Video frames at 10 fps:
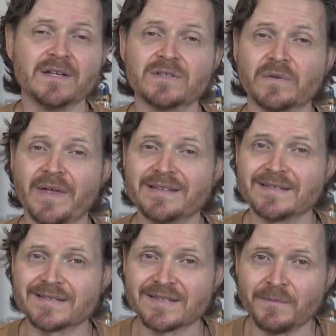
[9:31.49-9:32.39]
So that's
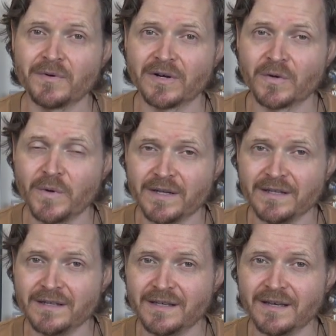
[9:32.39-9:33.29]
a summary
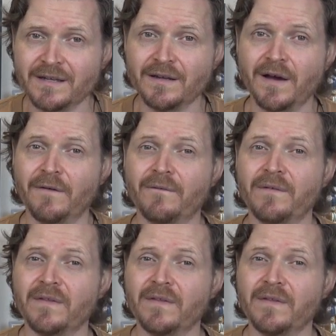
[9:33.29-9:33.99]
quickly again of